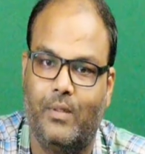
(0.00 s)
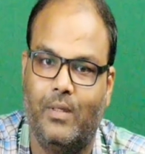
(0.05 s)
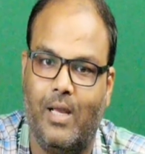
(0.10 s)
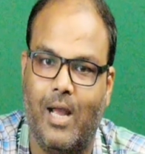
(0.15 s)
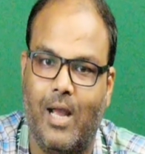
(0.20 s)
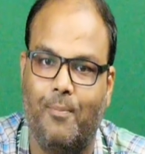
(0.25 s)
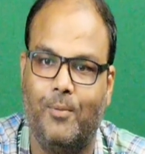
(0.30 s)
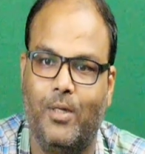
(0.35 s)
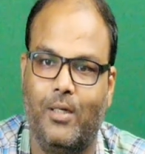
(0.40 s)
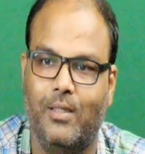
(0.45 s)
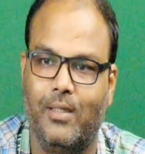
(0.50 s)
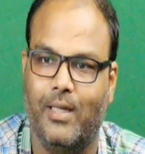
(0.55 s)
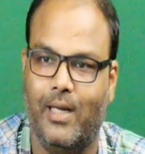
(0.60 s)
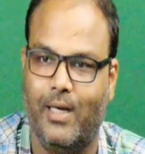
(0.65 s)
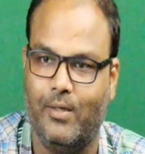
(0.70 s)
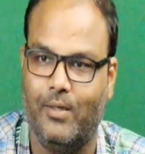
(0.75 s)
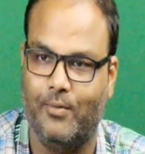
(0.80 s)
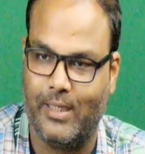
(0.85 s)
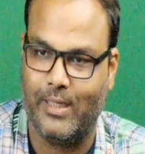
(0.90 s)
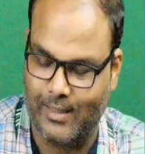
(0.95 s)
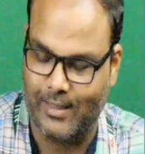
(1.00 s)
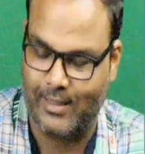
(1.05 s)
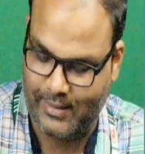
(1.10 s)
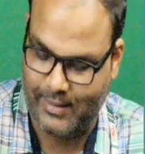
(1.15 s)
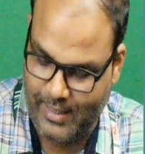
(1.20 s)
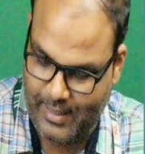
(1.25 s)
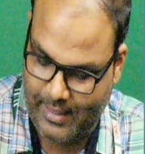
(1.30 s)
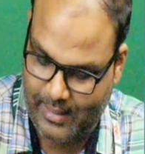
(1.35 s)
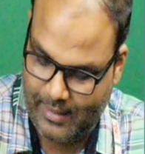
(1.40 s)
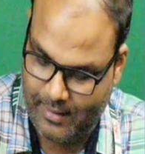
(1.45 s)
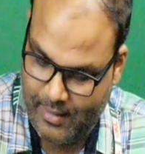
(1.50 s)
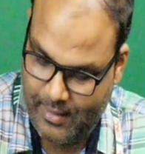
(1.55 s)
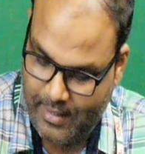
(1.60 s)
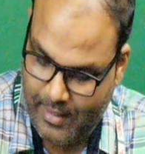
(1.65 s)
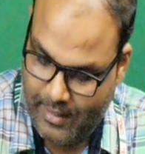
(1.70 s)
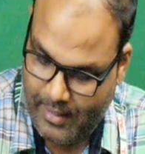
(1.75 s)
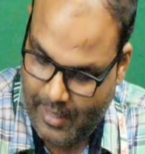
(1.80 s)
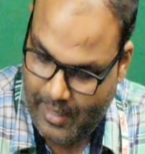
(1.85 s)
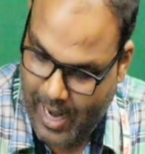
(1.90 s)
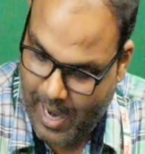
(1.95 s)
After that we can think,
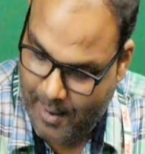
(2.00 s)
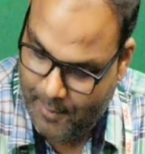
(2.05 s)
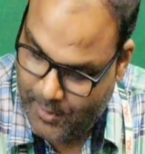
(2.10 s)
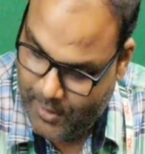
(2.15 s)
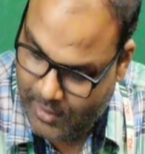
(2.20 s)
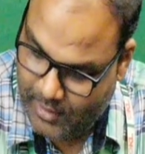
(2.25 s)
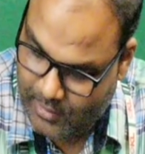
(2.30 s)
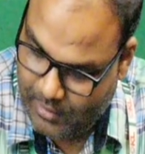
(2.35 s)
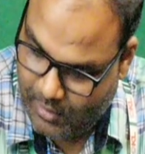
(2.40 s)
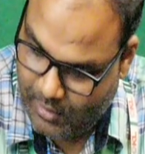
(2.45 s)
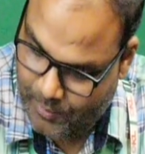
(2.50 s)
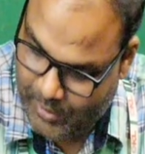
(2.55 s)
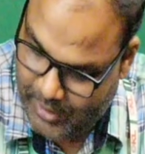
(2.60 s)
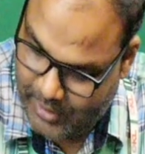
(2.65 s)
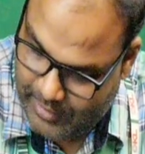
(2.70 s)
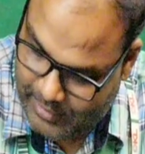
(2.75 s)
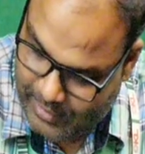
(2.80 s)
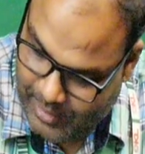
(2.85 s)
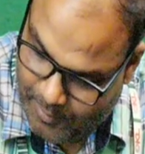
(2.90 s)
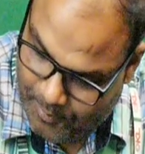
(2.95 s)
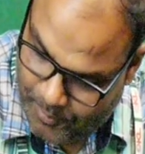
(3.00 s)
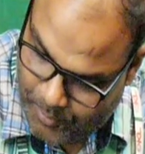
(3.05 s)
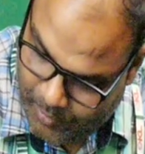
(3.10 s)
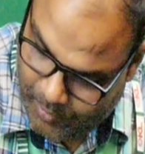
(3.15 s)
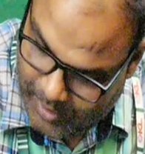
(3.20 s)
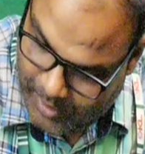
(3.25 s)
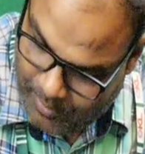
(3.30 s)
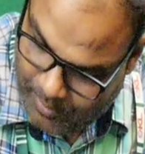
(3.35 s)
after communication, if we